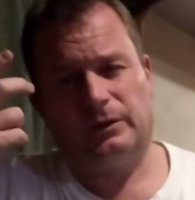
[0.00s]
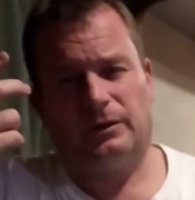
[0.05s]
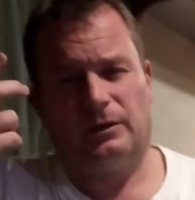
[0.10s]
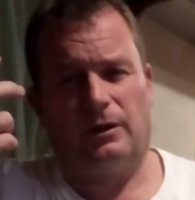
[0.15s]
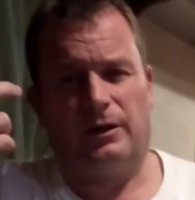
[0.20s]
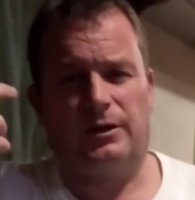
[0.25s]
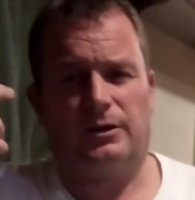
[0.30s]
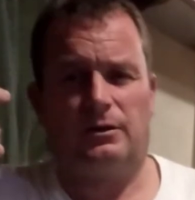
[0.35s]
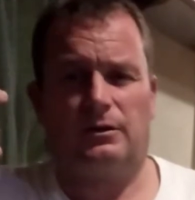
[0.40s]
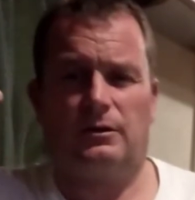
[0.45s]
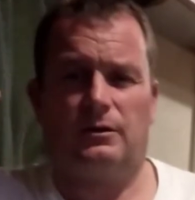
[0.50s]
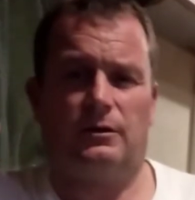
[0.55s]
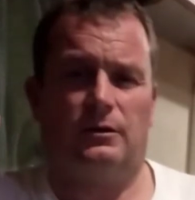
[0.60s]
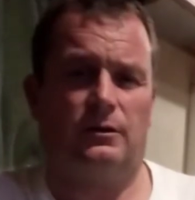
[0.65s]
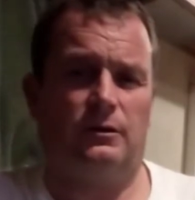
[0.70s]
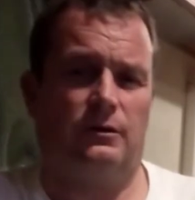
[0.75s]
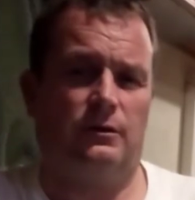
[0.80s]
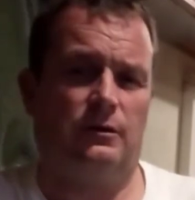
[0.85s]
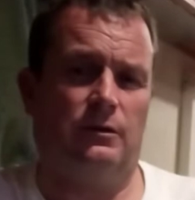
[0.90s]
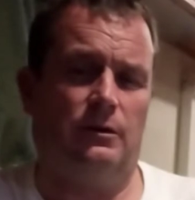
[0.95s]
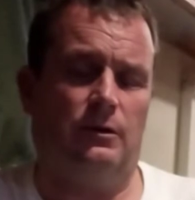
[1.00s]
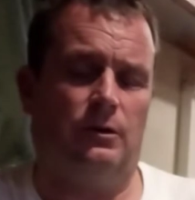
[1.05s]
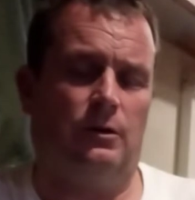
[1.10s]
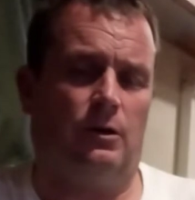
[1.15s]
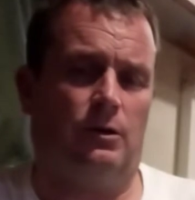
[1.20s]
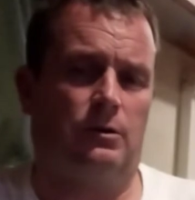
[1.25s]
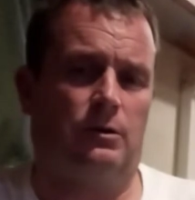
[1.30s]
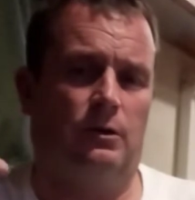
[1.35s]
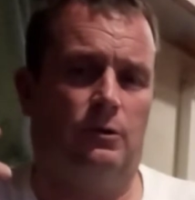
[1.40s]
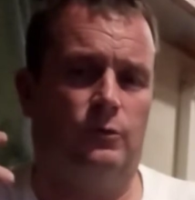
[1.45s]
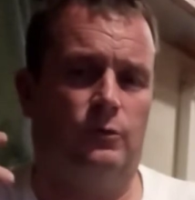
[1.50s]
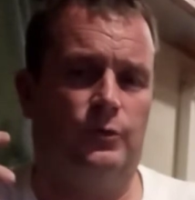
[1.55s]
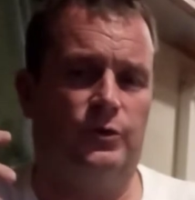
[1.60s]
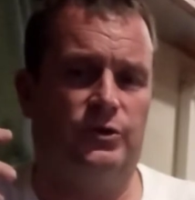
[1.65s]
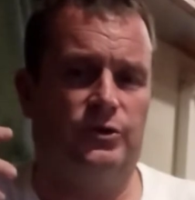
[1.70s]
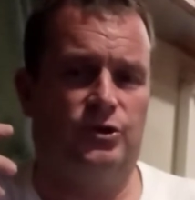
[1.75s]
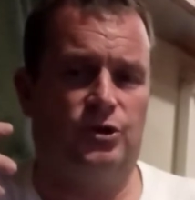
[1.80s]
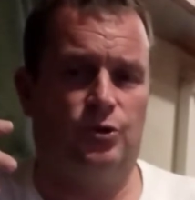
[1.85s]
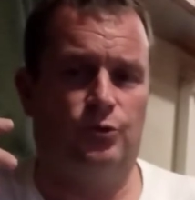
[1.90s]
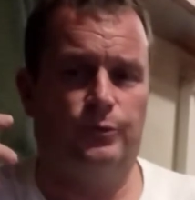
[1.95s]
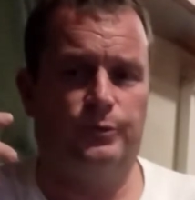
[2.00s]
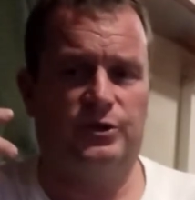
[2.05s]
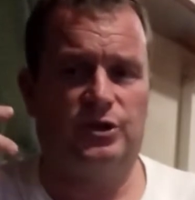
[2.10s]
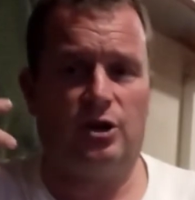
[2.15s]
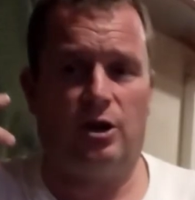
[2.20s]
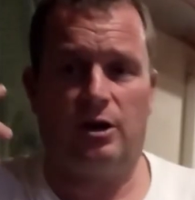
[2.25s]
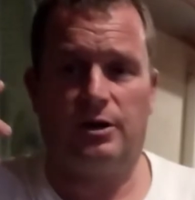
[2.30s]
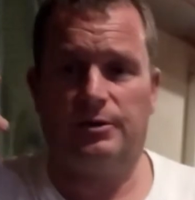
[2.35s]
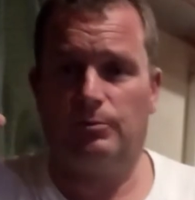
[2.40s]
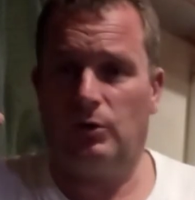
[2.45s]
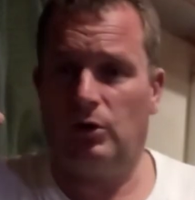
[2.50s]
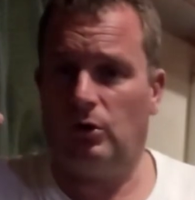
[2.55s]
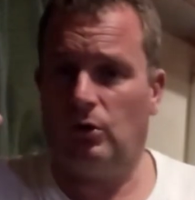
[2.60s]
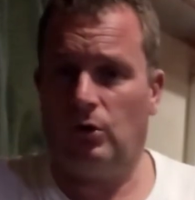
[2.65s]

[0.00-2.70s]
Like Loch Lomond Zoom Time